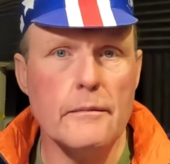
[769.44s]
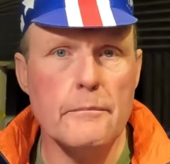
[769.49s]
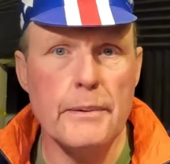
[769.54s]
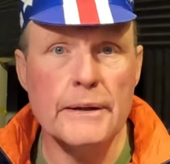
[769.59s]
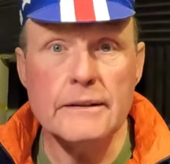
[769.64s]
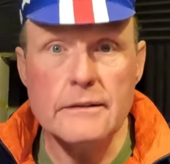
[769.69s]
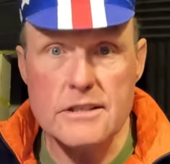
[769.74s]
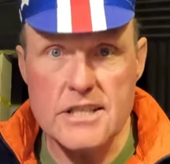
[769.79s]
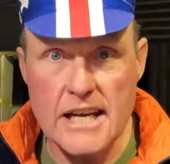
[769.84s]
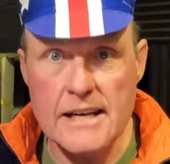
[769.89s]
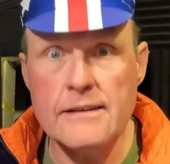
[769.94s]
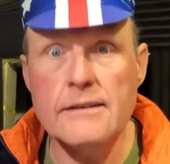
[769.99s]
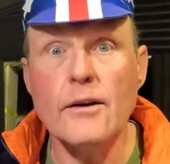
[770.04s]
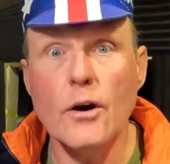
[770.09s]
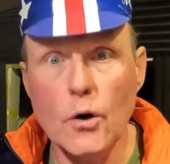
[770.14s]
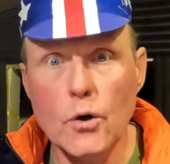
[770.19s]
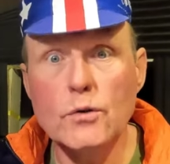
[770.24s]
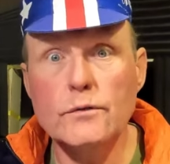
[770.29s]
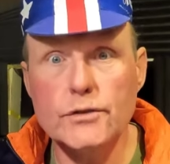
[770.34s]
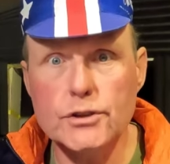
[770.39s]
built-in
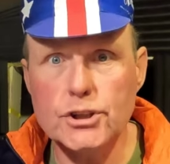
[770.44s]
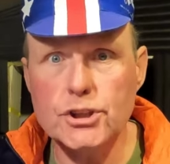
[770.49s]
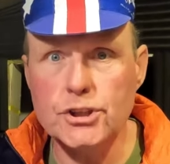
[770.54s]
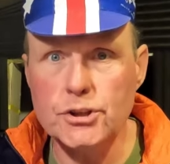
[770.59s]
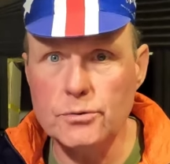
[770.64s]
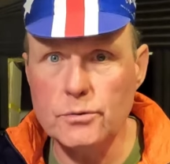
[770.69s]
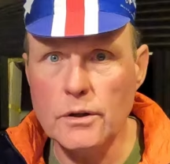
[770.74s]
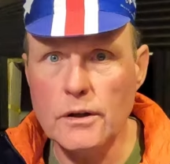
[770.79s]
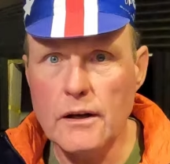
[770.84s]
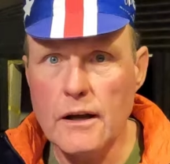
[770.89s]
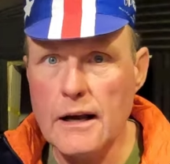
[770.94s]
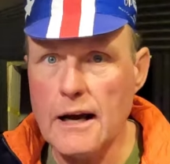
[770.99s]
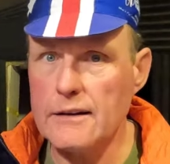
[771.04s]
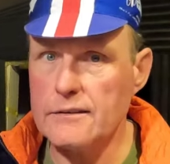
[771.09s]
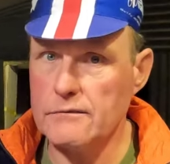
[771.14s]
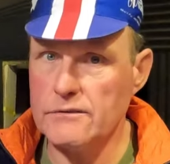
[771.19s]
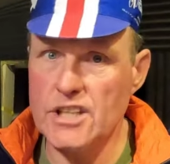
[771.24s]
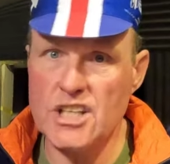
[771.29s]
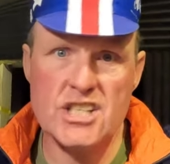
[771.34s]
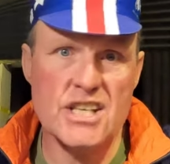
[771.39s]
overshoe,
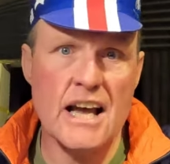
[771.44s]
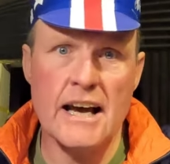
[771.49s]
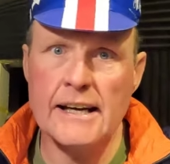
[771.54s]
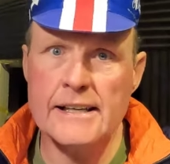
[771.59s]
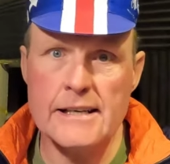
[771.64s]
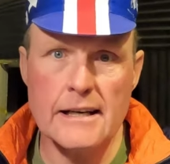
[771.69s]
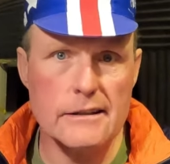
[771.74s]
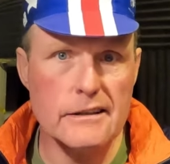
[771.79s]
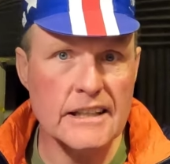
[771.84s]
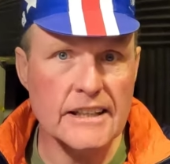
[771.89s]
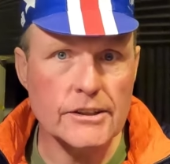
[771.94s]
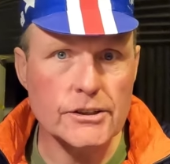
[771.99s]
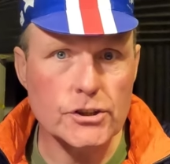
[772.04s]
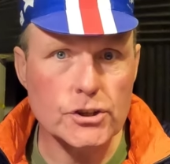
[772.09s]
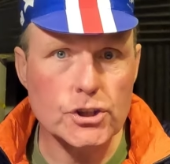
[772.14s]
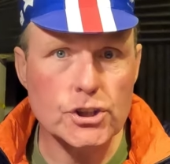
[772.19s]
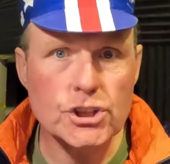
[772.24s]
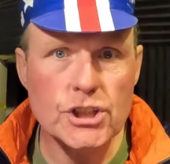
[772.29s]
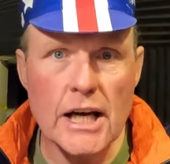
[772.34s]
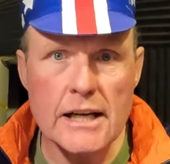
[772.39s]
designed, I think, to
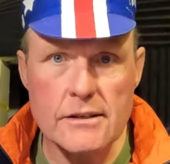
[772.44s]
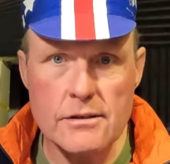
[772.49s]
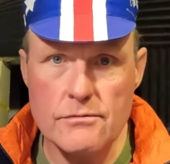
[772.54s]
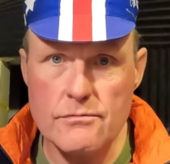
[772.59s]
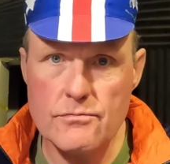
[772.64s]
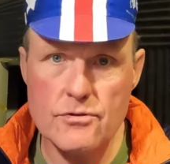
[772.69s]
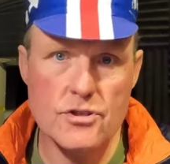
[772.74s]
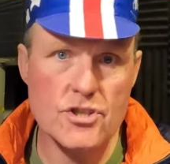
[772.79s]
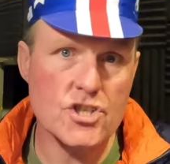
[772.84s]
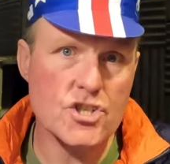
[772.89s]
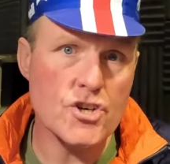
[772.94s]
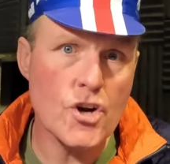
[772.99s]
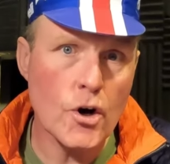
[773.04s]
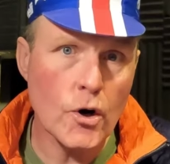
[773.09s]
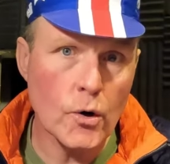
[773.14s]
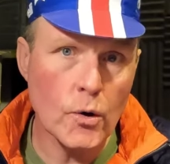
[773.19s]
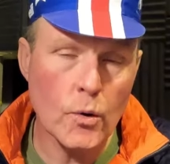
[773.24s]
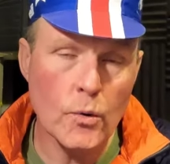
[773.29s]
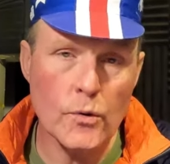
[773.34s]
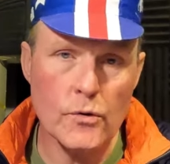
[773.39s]
shed
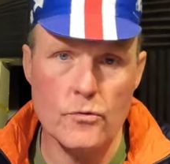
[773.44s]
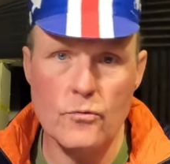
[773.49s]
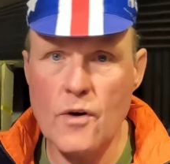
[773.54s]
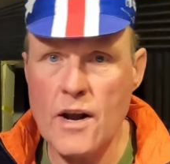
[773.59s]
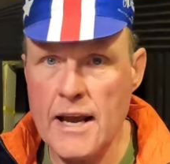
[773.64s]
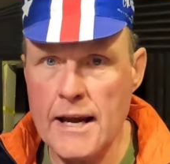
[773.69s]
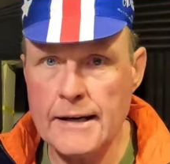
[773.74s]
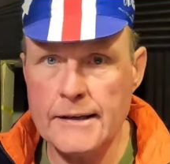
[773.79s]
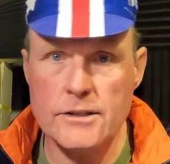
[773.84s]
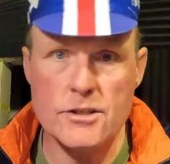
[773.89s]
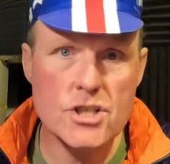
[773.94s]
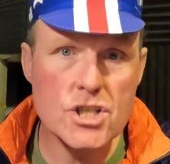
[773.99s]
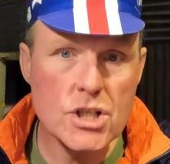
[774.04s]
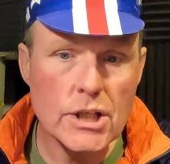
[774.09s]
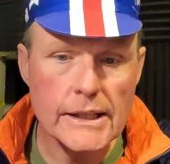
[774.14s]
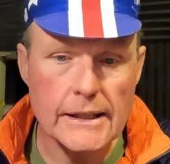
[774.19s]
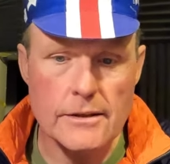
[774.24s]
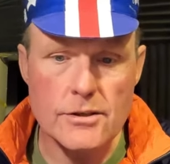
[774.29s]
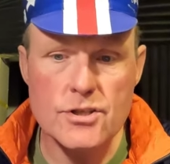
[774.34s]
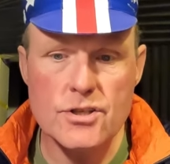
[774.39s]
snow and rain and
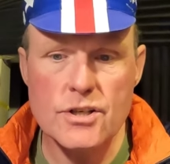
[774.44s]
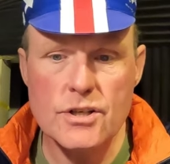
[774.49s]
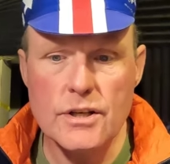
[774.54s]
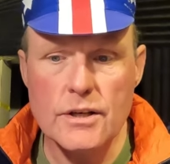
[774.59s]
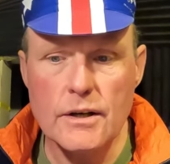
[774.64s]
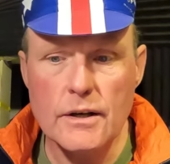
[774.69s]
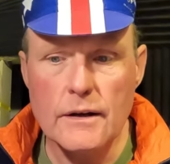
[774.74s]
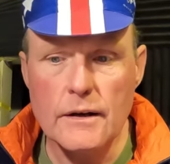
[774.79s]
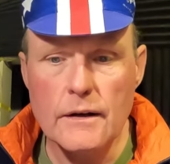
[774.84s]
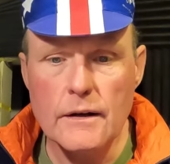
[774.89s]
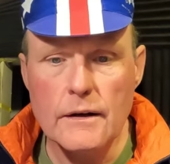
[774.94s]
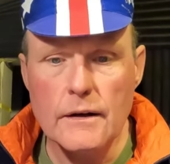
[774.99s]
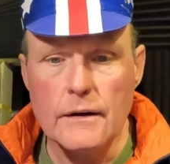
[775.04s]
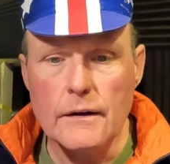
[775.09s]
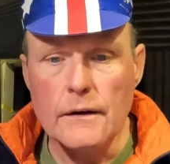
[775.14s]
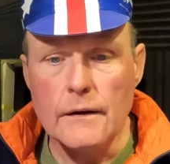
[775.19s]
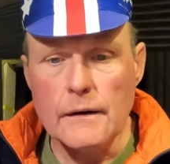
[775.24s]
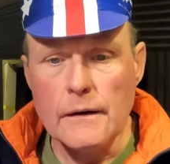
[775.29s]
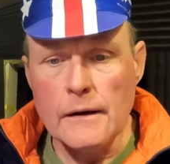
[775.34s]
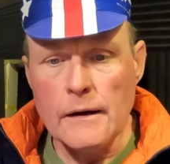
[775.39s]
sleet.
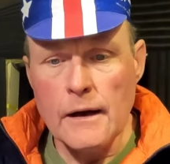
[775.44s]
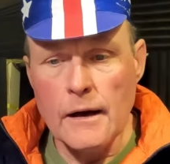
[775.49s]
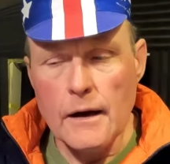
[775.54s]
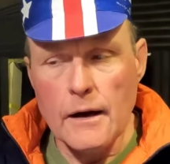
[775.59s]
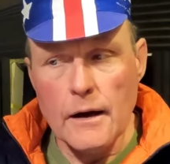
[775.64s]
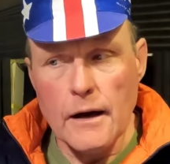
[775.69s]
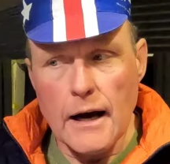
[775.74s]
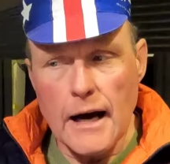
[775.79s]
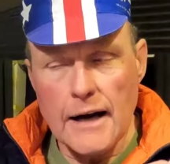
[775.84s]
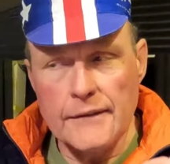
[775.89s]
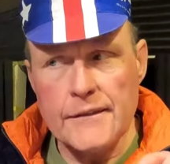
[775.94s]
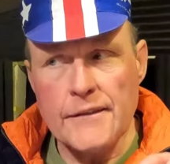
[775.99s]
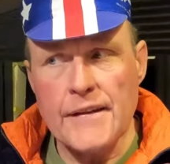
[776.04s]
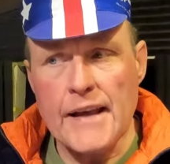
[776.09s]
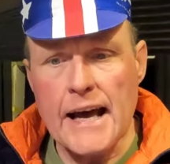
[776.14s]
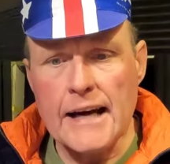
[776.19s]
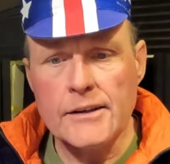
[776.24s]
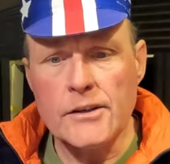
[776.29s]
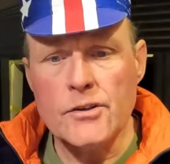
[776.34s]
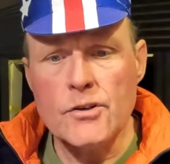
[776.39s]
And then
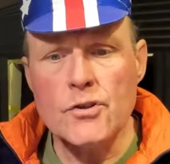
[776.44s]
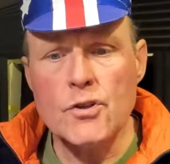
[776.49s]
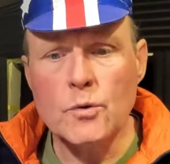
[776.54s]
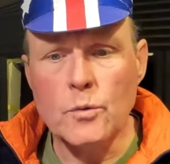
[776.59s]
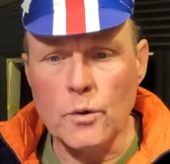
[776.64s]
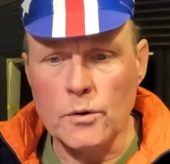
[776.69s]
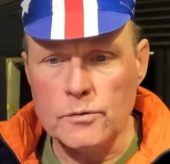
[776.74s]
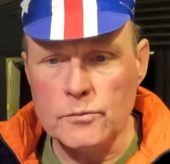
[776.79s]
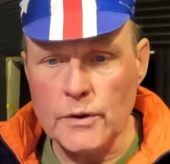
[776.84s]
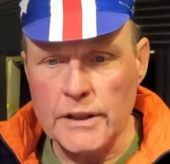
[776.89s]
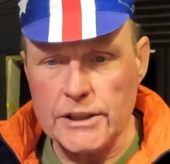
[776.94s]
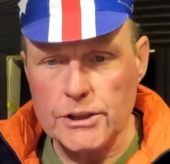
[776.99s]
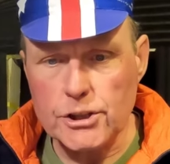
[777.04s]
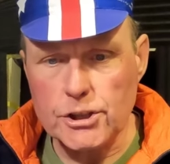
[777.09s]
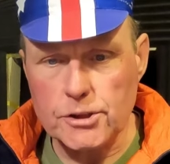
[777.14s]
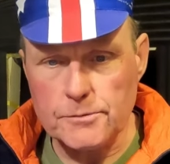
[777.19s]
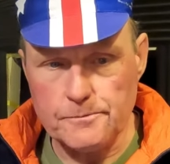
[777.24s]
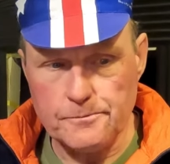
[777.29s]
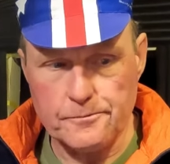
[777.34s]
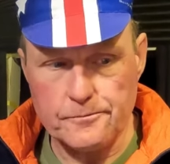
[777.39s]
they had another one
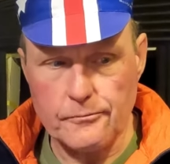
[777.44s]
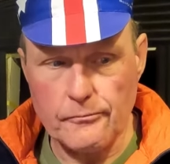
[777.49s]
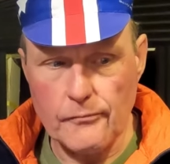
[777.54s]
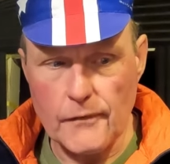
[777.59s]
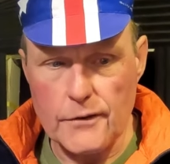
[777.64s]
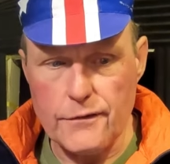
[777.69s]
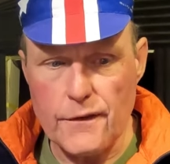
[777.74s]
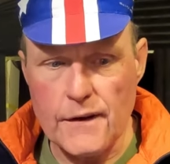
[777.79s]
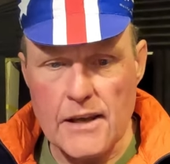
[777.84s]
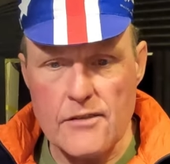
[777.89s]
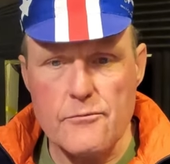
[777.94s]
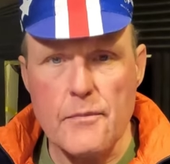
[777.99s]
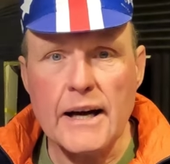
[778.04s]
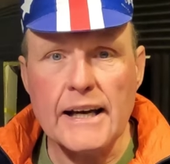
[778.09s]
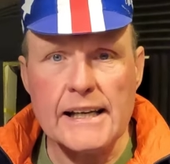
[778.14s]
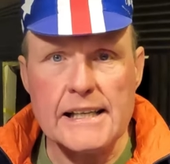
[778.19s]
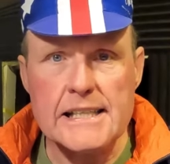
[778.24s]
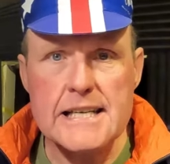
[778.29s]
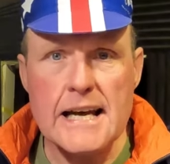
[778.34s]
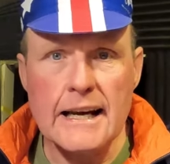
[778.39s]
which, forgive
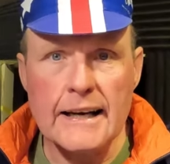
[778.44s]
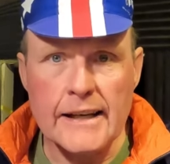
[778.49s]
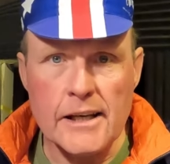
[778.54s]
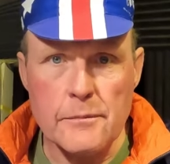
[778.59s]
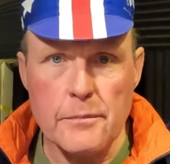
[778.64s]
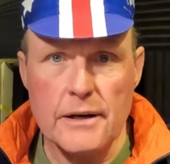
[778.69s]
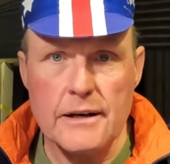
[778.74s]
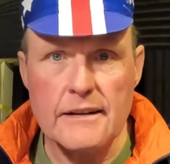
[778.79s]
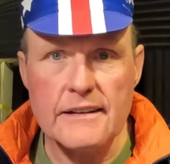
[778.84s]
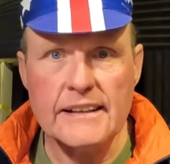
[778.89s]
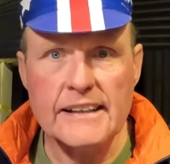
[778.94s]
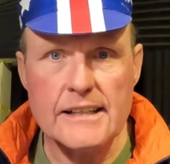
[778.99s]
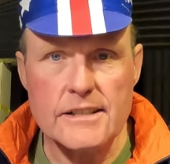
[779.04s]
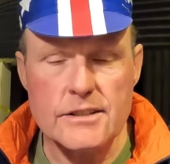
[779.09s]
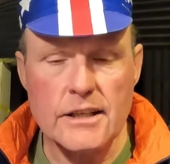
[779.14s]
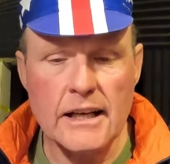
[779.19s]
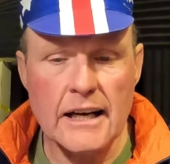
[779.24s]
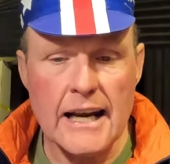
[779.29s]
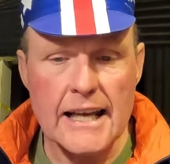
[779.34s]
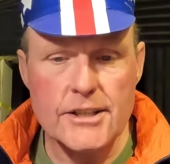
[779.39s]
my Italian, but I think
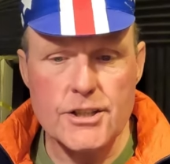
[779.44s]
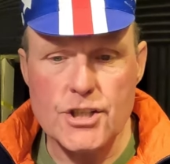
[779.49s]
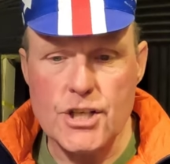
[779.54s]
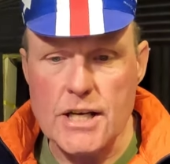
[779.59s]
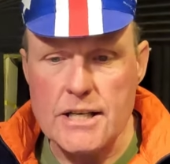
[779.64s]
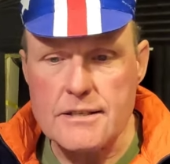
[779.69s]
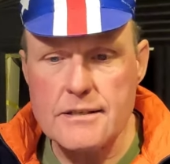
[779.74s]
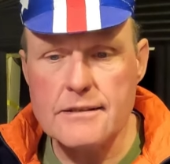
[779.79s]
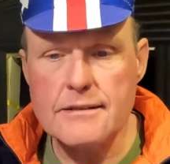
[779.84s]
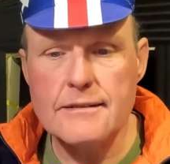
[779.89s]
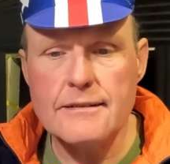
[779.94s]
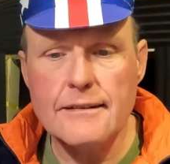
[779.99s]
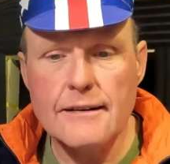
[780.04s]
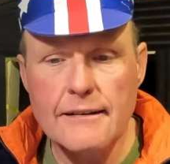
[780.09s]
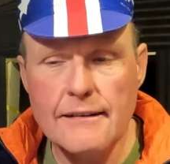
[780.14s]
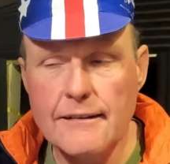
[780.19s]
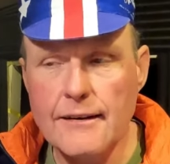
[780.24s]
it's Glacis,